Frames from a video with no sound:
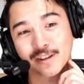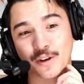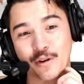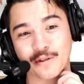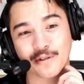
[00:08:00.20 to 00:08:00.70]
it's
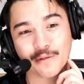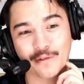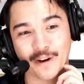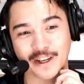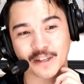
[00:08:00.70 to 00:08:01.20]
so
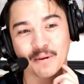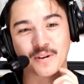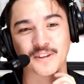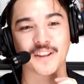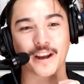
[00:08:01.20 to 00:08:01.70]
fun
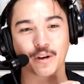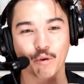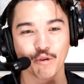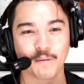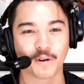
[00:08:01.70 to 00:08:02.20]
experiencing that
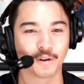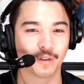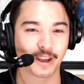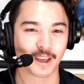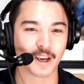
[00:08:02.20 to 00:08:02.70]
growth period of
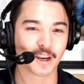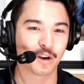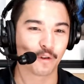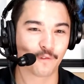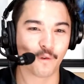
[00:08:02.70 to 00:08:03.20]
like
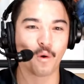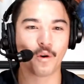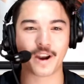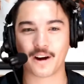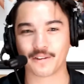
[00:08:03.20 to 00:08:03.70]
you know
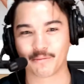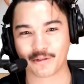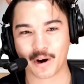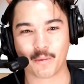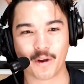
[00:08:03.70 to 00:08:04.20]
four now
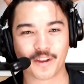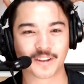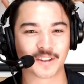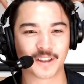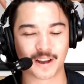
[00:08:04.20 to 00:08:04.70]
we've got one
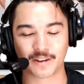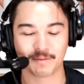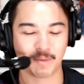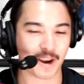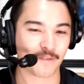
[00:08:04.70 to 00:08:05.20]
that's
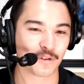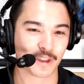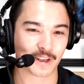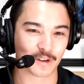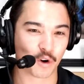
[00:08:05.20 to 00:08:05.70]
my nephew,
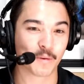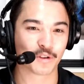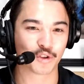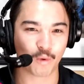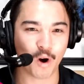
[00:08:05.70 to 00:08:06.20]
he's
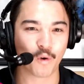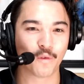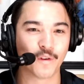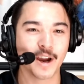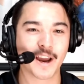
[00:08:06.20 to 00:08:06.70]
almost twelve.
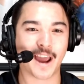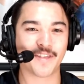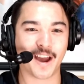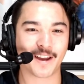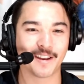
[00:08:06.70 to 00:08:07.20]

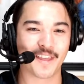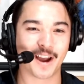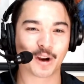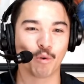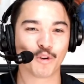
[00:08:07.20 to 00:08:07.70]
And that,
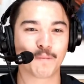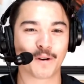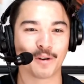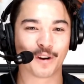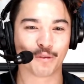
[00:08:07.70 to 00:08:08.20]
that growth
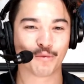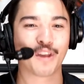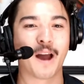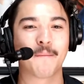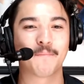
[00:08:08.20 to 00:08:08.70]
period
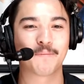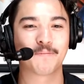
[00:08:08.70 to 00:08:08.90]
through that